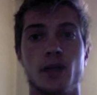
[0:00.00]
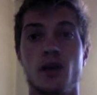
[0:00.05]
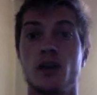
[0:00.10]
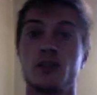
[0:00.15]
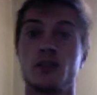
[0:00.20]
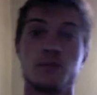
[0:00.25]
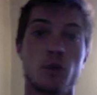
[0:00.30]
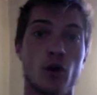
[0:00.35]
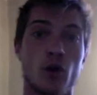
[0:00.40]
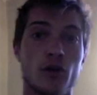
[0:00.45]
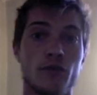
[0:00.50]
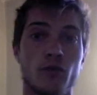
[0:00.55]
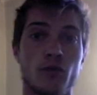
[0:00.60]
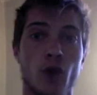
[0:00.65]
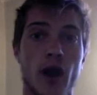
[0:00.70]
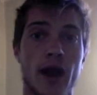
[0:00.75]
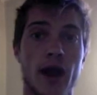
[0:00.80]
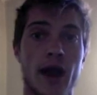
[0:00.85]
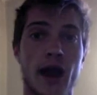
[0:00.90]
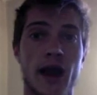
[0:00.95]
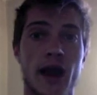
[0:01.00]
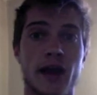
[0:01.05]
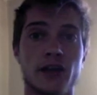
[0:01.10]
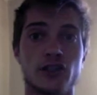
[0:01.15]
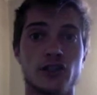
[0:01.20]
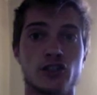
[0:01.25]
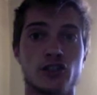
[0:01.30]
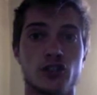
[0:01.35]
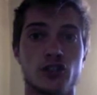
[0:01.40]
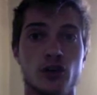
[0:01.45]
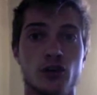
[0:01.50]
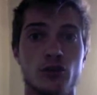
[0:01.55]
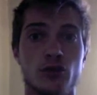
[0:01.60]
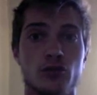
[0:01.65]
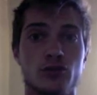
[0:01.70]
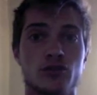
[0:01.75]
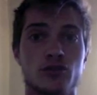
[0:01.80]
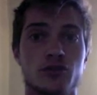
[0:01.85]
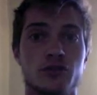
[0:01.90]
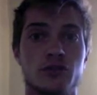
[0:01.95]
It's part of why I
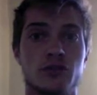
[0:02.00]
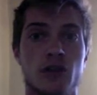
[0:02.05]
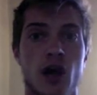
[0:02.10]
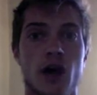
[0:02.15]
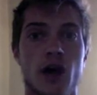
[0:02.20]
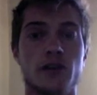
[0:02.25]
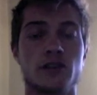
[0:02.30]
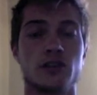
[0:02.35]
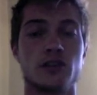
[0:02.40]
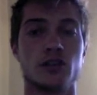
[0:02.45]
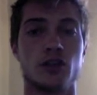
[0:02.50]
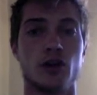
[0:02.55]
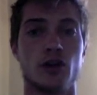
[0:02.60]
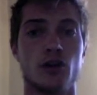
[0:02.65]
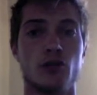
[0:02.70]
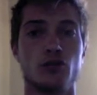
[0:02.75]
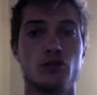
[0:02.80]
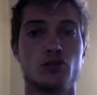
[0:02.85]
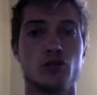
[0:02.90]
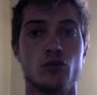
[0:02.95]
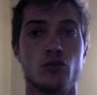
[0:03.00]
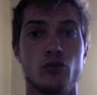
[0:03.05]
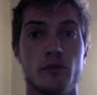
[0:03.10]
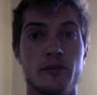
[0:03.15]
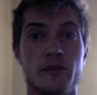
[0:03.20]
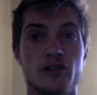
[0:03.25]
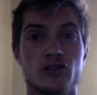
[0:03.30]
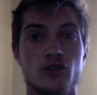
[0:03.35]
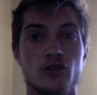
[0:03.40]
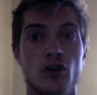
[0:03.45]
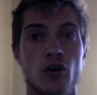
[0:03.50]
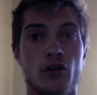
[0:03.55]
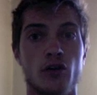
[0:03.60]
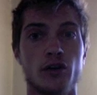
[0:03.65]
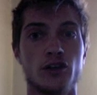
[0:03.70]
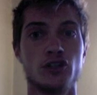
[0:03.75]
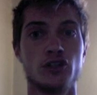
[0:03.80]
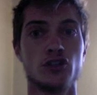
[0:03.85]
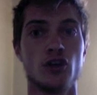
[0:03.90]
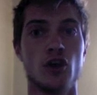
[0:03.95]
chose not to go to a women's
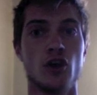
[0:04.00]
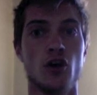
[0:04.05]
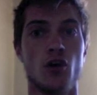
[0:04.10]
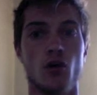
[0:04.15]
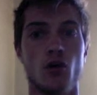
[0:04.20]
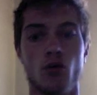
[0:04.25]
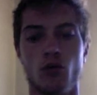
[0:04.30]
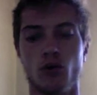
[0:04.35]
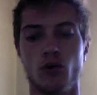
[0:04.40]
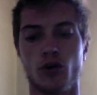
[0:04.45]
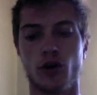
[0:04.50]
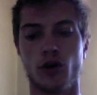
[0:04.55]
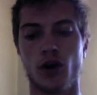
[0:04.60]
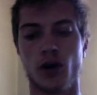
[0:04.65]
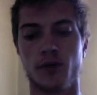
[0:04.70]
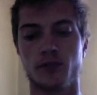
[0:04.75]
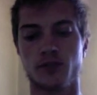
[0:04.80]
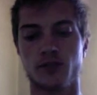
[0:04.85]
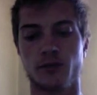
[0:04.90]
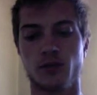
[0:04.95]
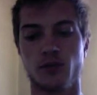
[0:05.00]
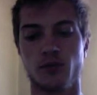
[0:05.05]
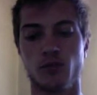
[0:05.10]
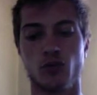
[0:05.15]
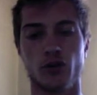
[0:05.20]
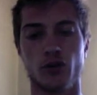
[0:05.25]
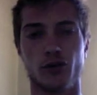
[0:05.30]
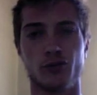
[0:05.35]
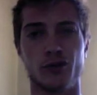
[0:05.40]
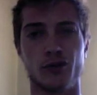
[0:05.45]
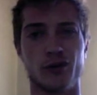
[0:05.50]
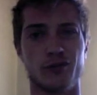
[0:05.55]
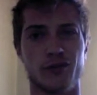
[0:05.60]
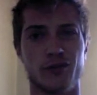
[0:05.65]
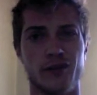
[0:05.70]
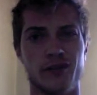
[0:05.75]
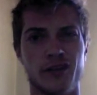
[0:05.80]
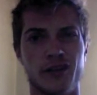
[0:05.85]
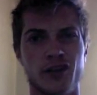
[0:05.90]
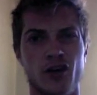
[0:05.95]
college or some of the more
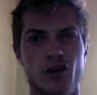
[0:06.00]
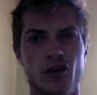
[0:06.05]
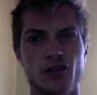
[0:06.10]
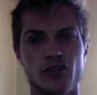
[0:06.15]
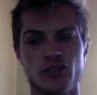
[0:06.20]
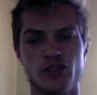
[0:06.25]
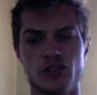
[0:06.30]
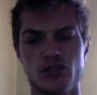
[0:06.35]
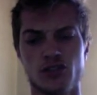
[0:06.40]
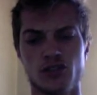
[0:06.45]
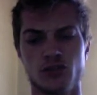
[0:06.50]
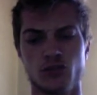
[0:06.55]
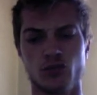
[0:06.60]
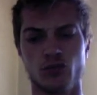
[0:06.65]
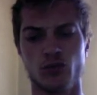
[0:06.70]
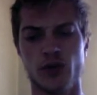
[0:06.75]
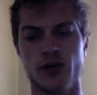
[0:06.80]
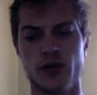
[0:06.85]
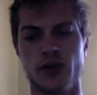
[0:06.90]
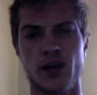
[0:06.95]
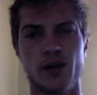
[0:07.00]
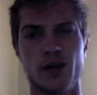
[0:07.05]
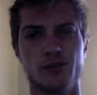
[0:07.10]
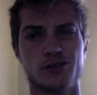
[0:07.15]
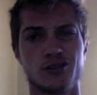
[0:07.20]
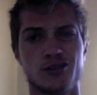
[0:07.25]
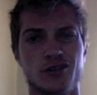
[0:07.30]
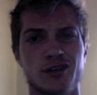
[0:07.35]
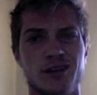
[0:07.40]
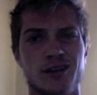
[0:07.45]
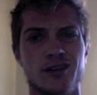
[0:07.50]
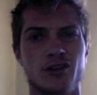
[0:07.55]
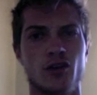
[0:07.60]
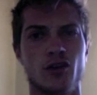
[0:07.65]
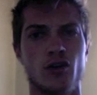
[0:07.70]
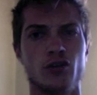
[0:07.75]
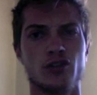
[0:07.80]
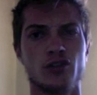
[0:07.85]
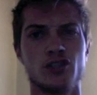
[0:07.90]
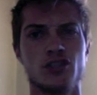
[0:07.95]
queer-friendly colleges when I was looking at
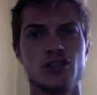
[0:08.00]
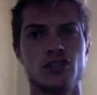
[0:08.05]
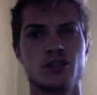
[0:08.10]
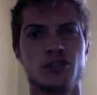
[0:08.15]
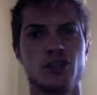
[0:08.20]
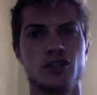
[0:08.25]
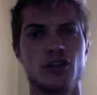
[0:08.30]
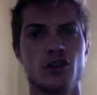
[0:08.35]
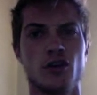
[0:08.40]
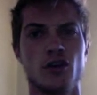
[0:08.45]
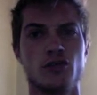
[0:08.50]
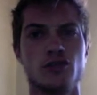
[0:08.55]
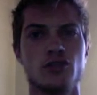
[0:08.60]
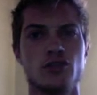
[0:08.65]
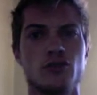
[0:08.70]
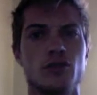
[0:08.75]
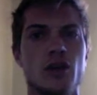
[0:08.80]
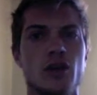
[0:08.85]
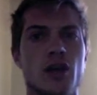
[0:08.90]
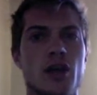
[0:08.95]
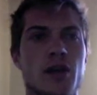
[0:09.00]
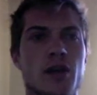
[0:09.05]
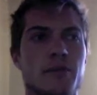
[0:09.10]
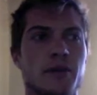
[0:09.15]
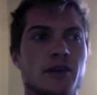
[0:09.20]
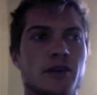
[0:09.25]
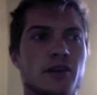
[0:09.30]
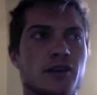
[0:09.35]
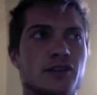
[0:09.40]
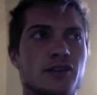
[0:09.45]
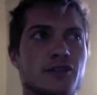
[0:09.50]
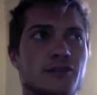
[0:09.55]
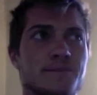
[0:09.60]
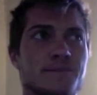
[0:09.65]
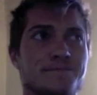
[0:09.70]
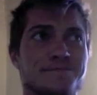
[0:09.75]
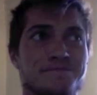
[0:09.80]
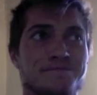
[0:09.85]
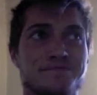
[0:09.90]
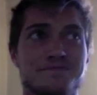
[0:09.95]
colleges to go to, because
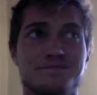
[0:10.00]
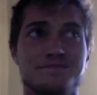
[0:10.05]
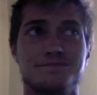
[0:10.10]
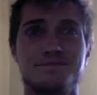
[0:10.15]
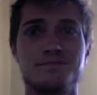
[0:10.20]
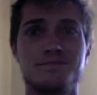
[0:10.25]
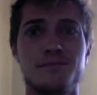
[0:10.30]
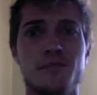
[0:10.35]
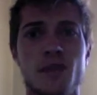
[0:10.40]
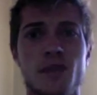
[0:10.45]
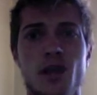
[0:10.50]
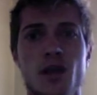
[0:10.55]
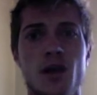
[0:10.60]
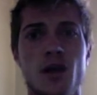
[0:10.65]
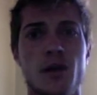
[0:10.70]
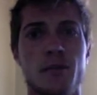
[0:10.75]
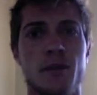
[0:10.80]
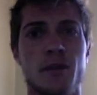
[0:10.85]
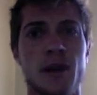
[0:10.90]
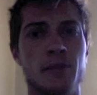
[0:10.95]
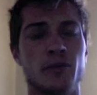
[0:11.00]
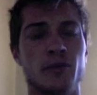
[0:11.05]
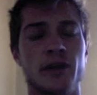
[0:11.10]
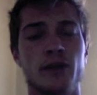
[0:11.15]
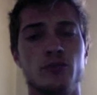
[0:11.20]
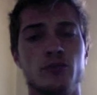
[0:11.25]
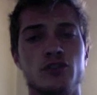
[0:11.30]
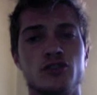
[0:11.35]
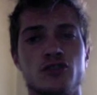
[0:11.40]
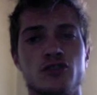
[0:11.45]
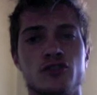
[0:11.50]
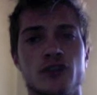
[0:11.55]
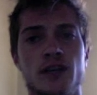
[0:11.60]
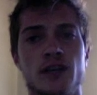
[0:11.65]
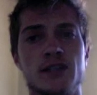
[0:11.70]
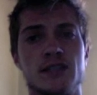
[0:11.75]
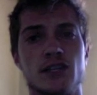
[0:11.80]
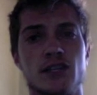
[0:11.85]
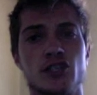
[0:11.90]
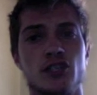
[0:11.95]
my plan was to
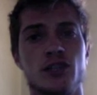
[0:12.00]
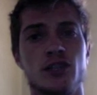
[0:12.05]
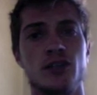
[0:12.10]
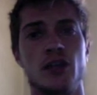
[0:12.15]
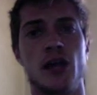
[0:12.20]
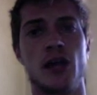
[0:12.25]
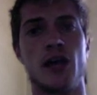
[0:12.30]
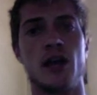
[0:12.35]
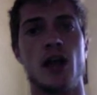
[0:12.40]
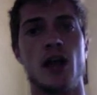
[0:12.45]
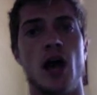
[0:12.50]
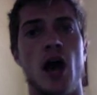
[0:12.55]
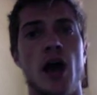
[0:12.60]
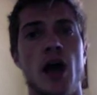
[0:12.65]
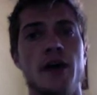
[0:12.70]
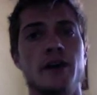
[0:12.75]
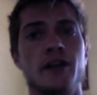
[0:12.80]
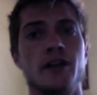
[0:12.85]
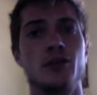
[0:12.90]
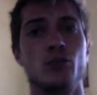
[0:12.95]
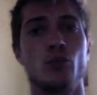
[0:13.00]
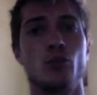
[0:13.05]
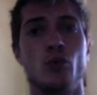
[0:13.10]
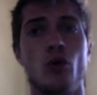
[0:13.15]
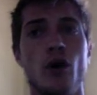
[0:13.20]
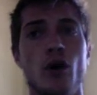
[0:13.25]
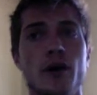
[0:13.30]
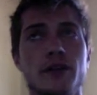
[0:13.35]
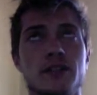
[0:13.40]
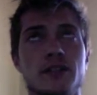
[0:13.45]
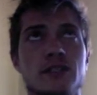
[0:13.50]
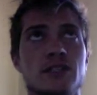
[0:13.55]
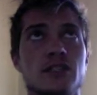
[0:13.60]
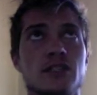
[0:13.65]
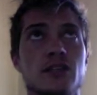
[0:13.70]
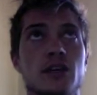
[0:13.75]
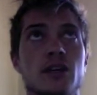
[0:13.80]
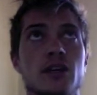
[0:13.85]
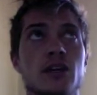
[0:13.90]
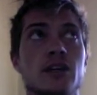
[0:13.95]
transition, and I didn't
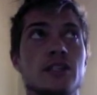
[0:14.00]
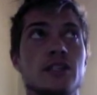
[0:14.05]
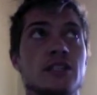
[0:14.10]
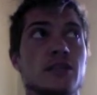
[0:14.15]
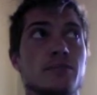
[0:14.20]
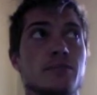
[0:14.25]
want to